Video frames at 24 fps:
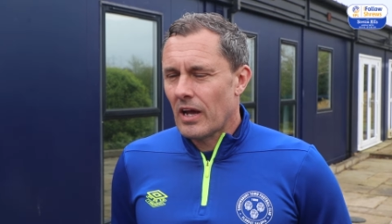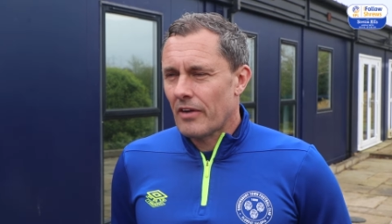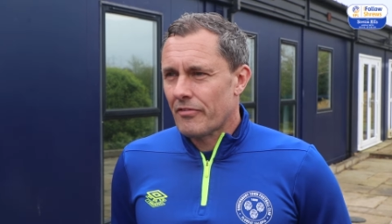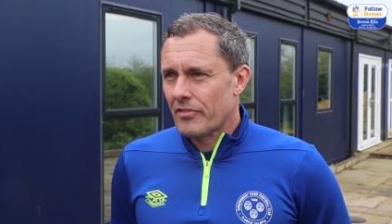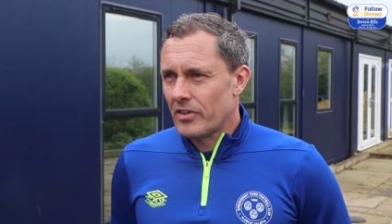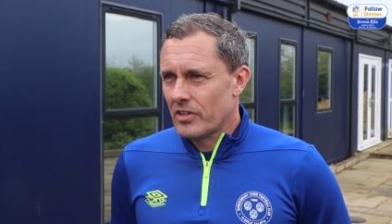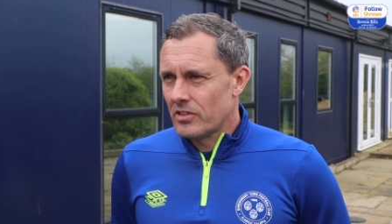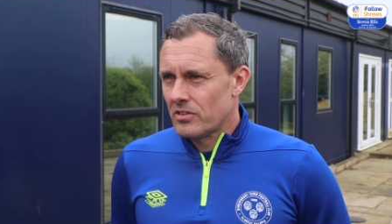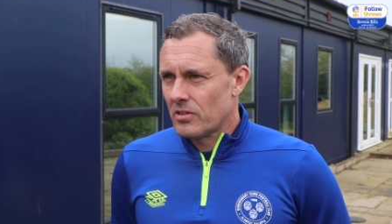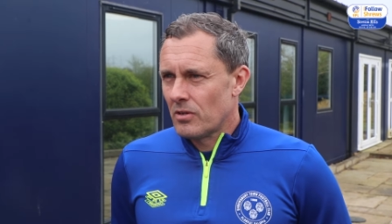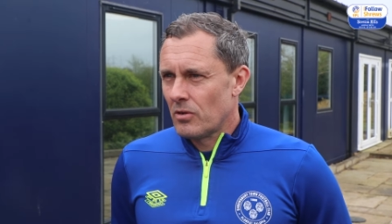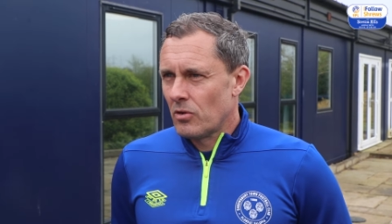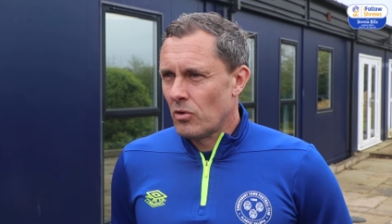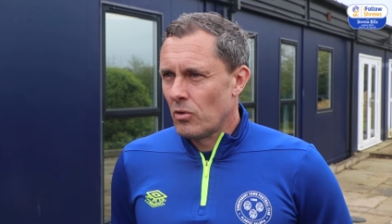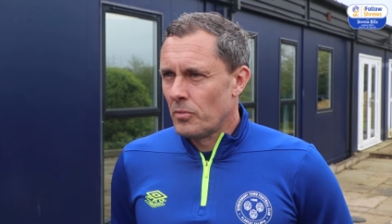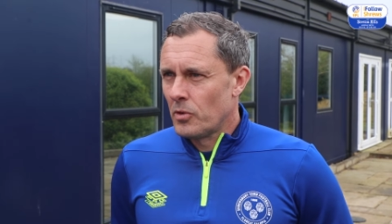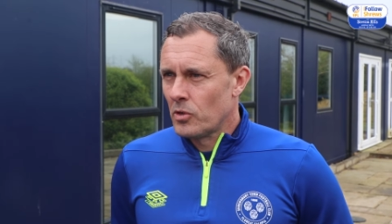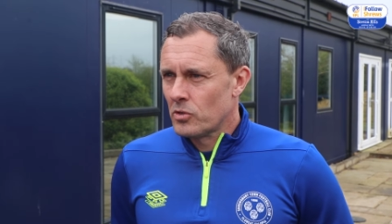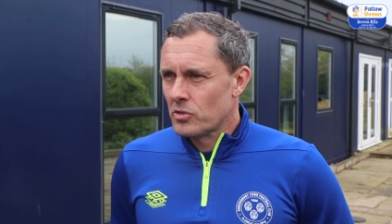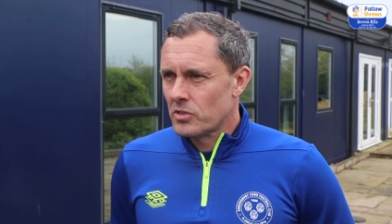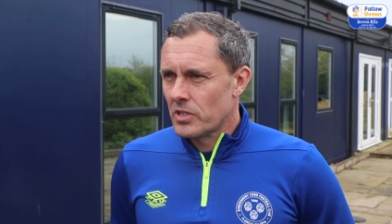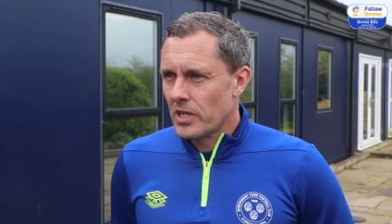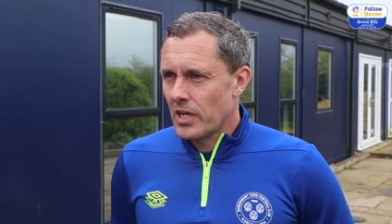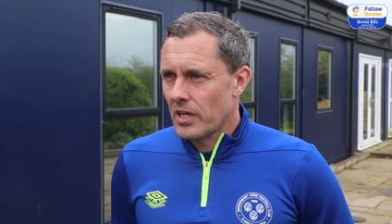having to
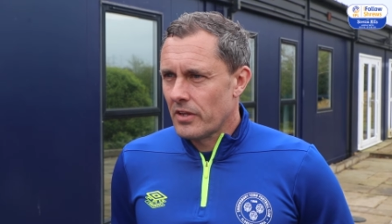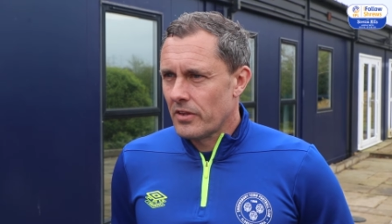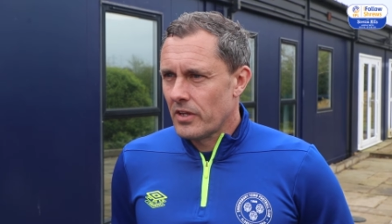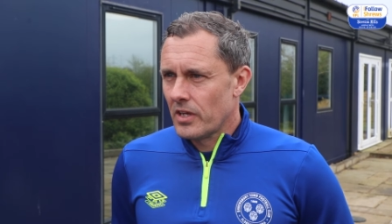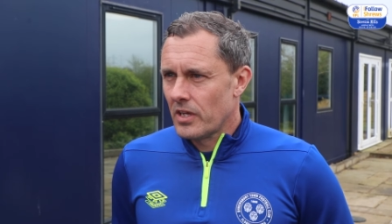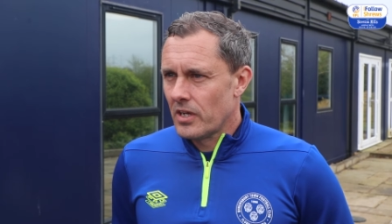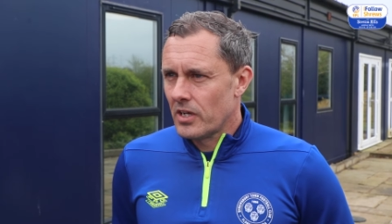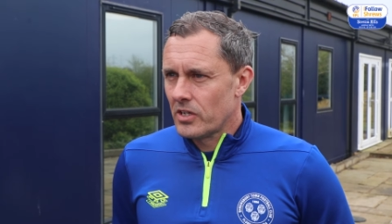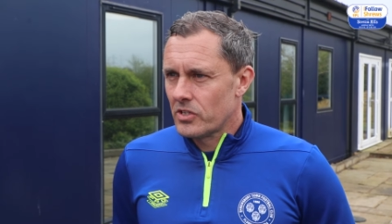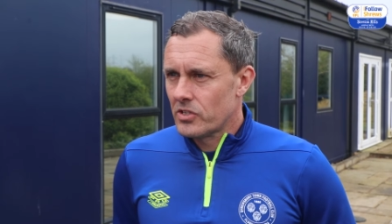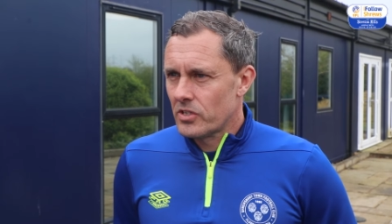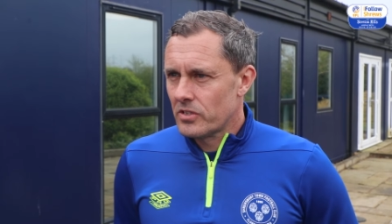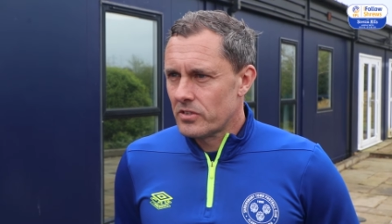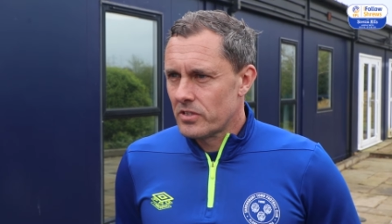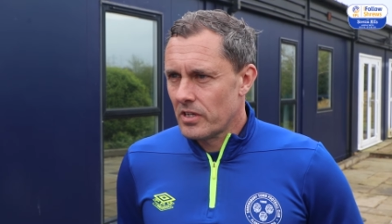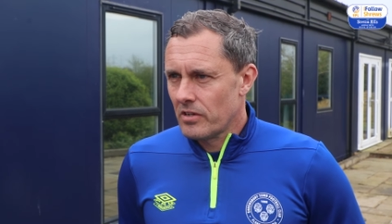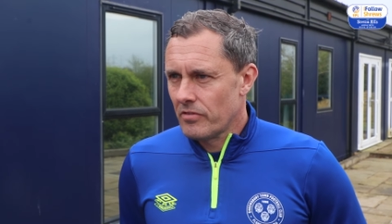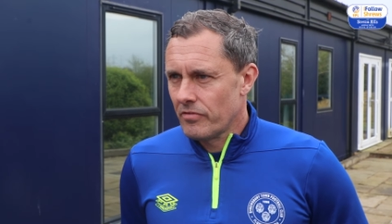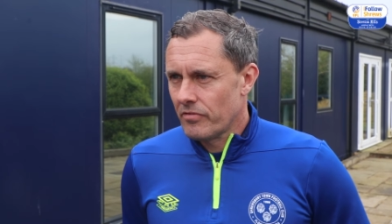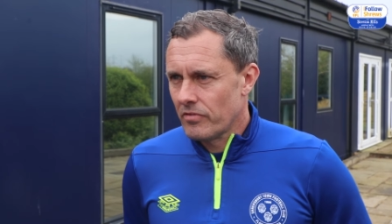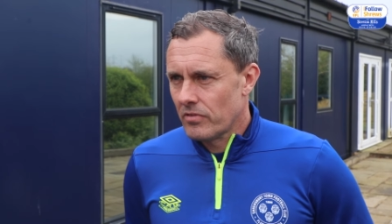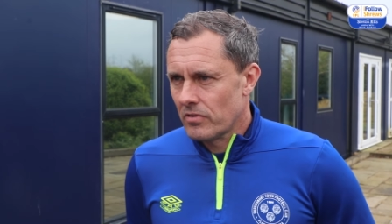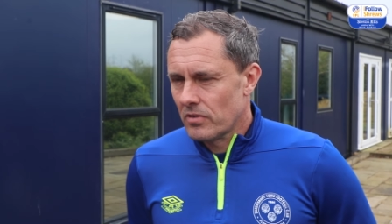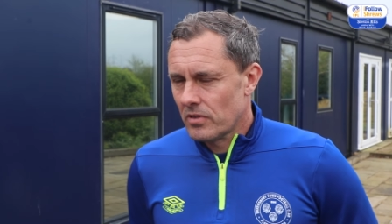almost take the
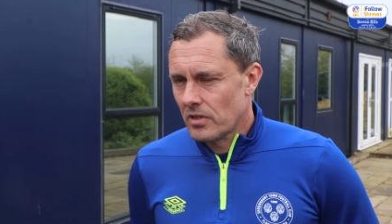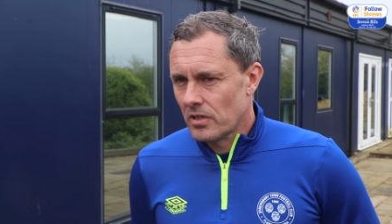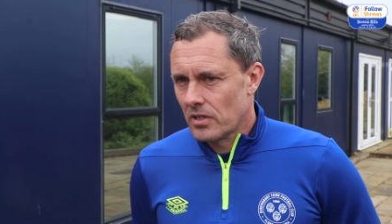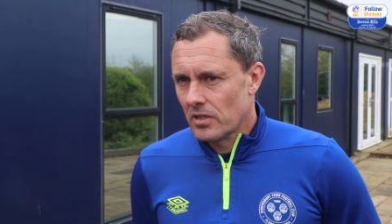initiative.